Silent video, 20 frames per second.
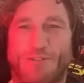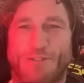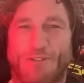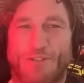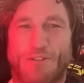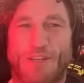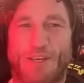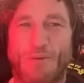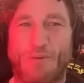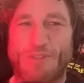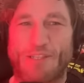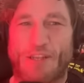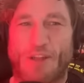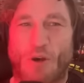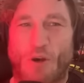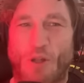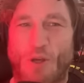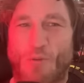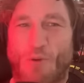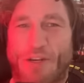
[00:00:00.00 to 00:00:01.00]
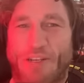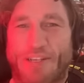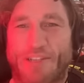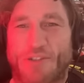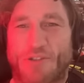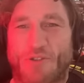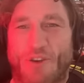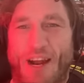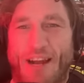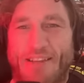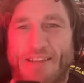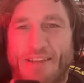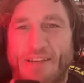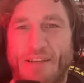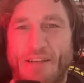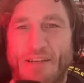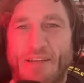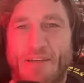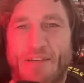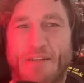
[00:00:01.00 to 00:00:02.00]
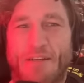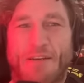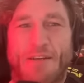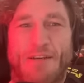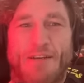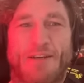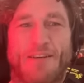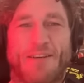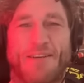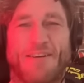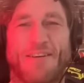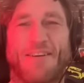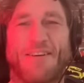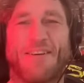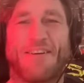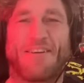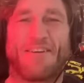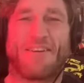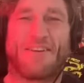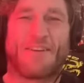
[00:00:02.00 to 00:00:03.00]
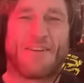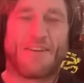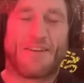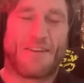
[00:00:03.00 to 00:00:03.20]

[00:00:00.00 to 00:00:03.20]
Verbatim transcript: He wasn't the only one distracted. I knew it was coming. I was waiting.